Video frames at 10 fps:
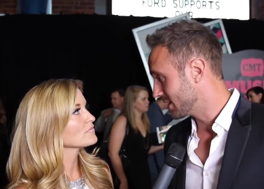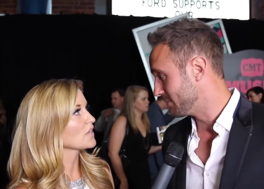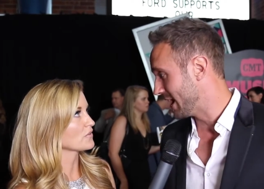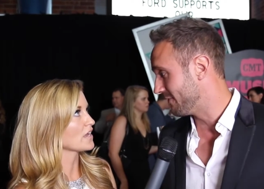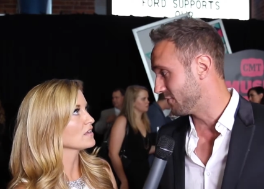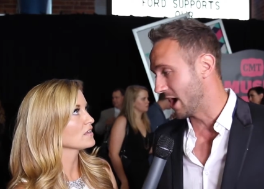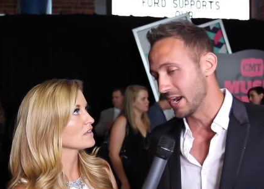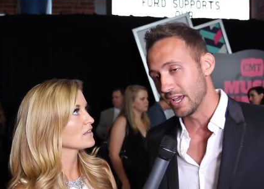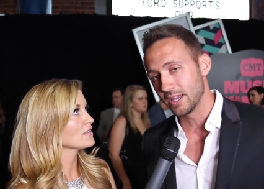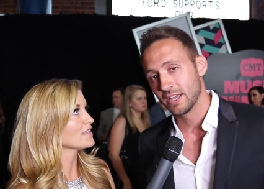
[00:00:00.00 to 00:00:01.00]
Speaker 1: coming okay. out
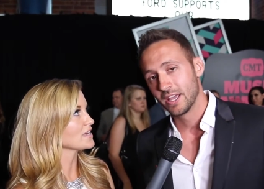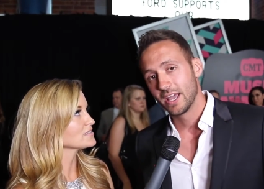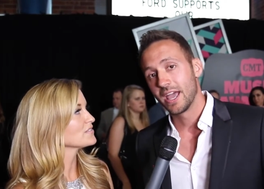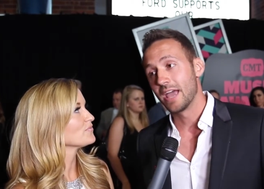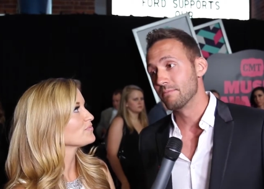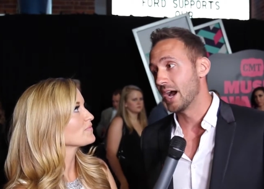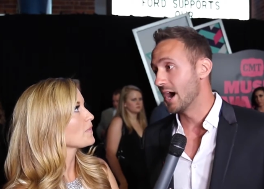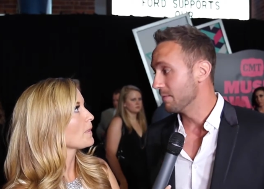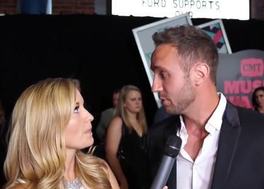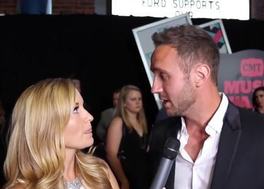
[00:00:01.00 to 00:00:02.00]
Friday. Yes. And my
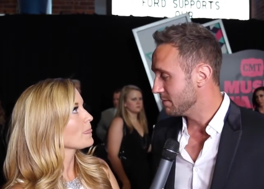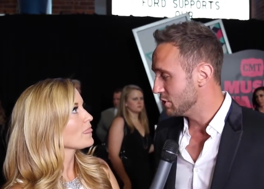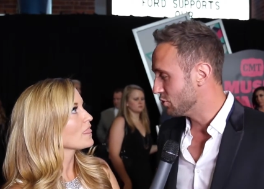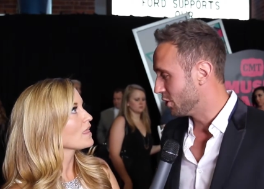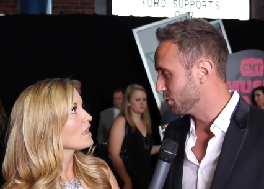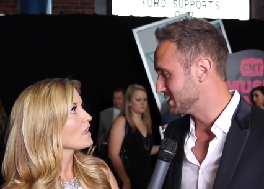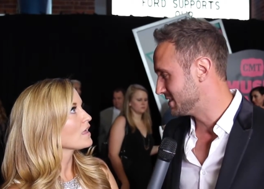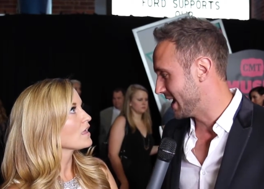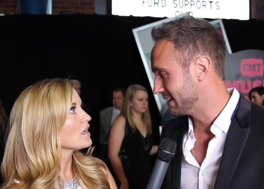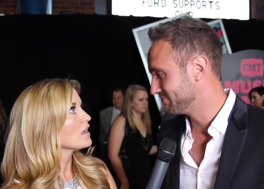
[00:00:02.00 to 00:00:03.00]
Opry debut on
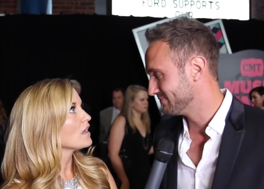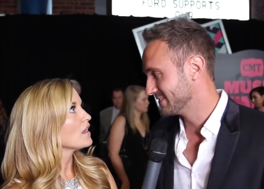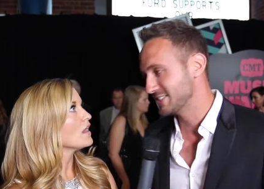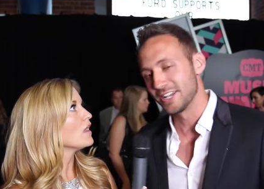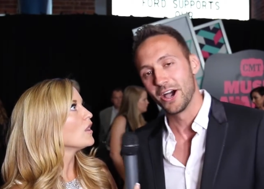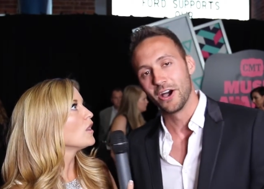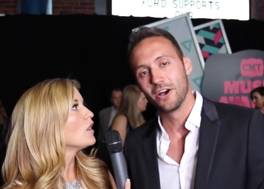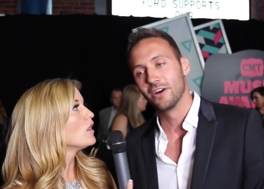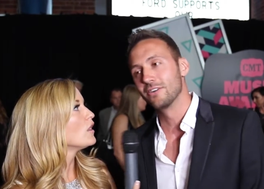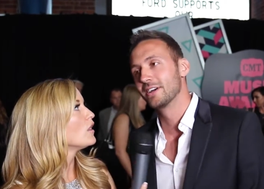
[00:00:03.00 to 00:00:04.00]
Wednesday. So.
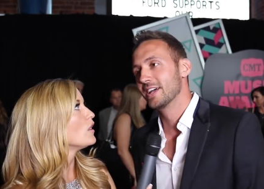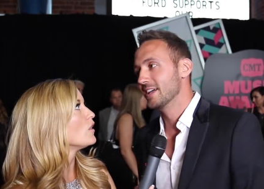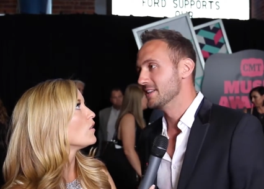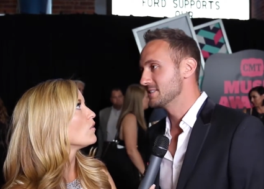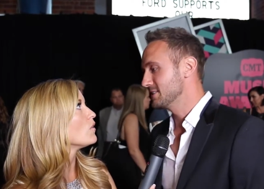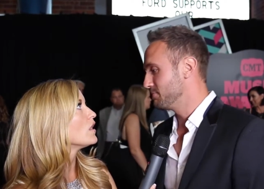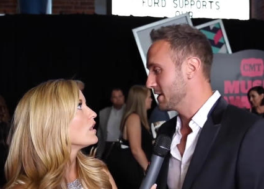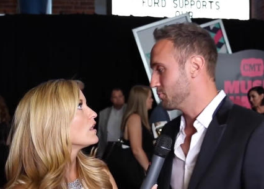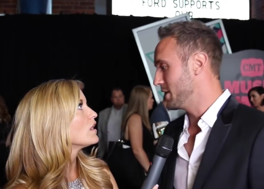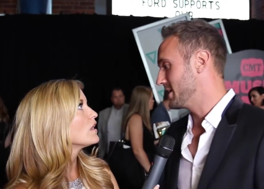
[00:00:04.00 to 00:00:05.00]
Oh this is a
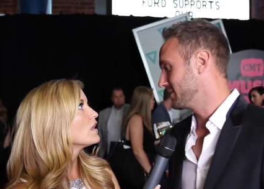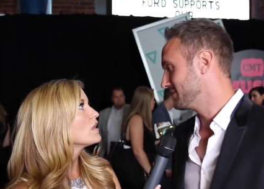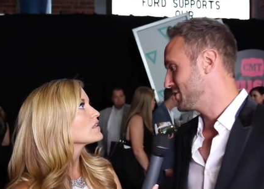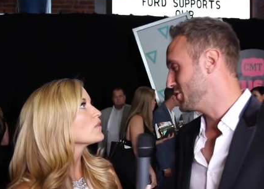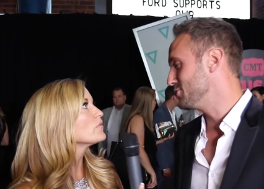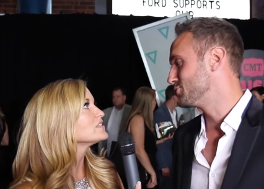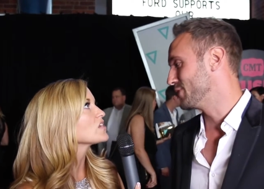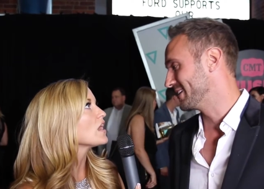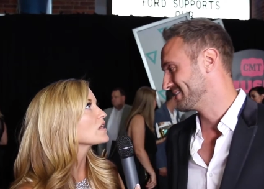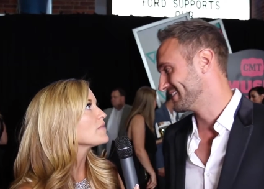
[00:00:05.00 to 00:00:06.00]
big week. Huge Can we
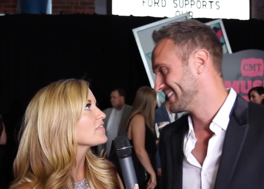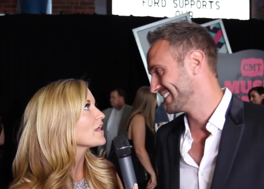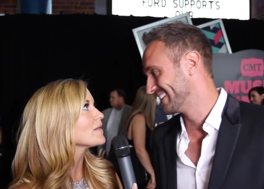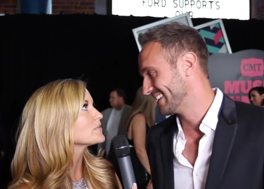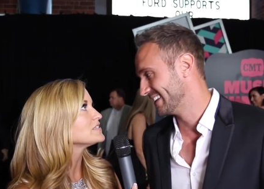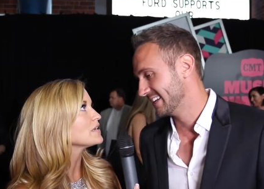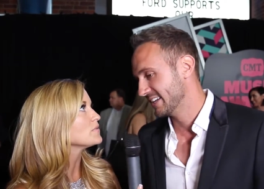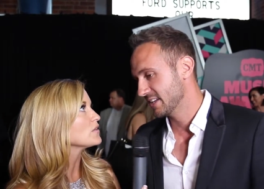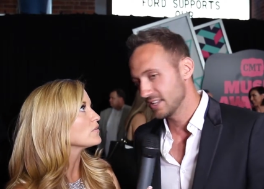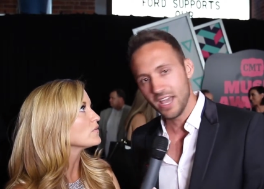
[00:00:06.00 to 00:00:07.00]
Speaker 2: talk about the Opry
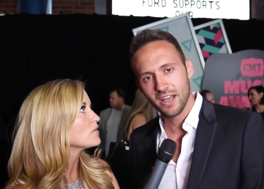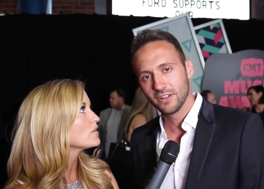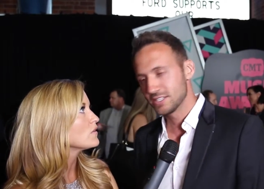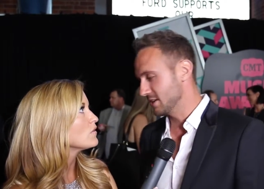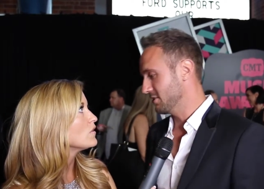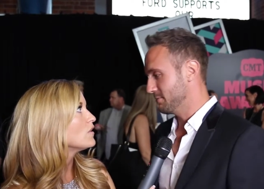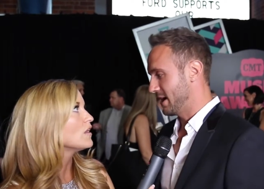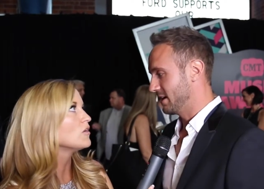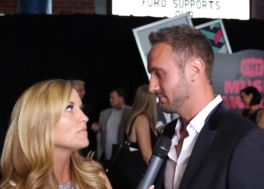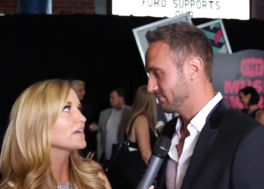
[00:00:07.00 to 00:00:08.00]
debut?
Speaker 1: Yeah, let's talk
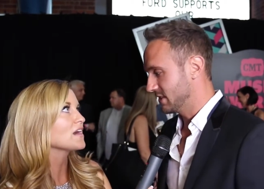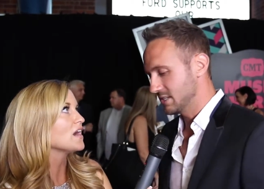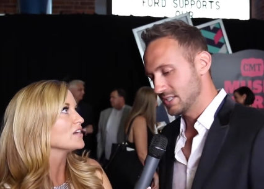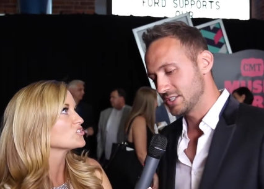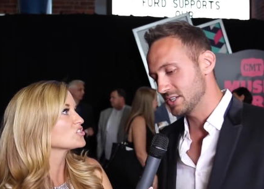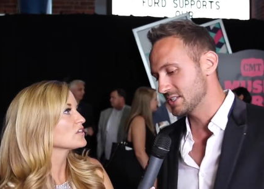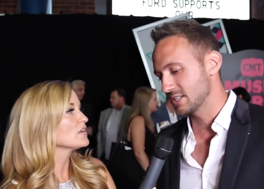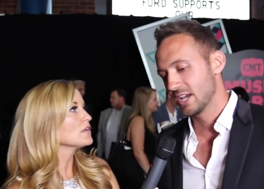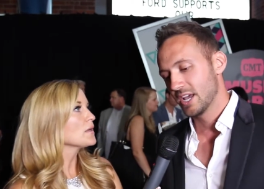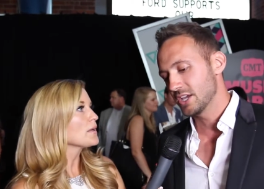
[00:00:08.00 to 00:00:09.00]
about oh it. This is
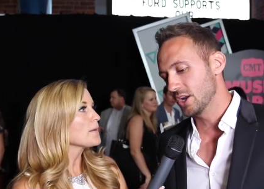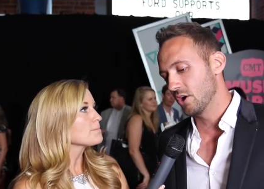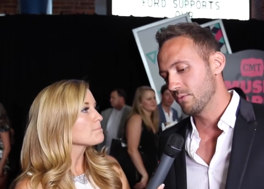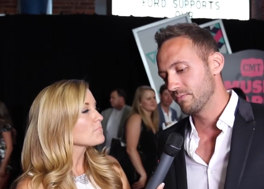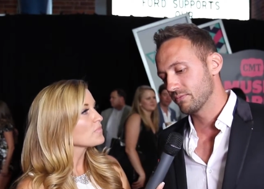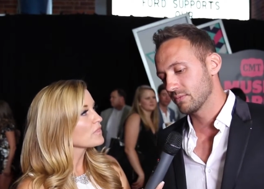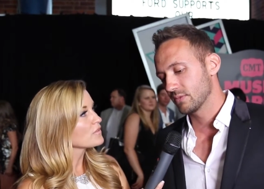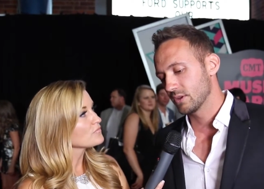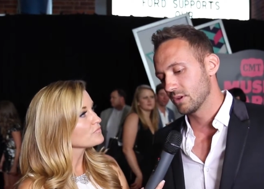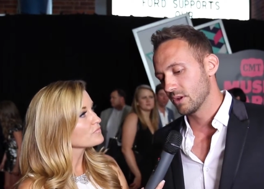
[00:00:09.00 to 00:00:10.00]
just, you know,
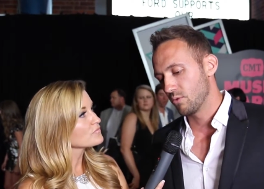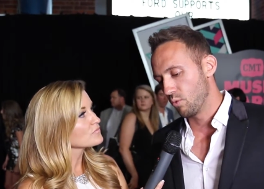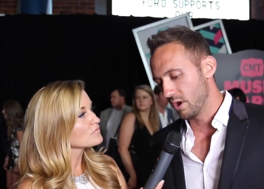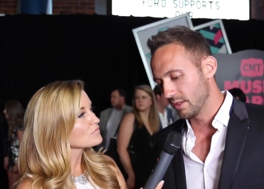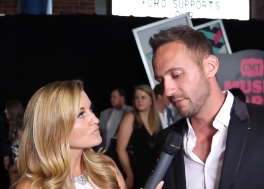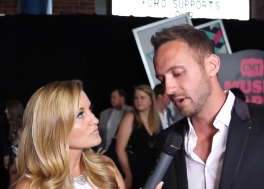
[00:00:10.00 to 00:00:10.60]
one of the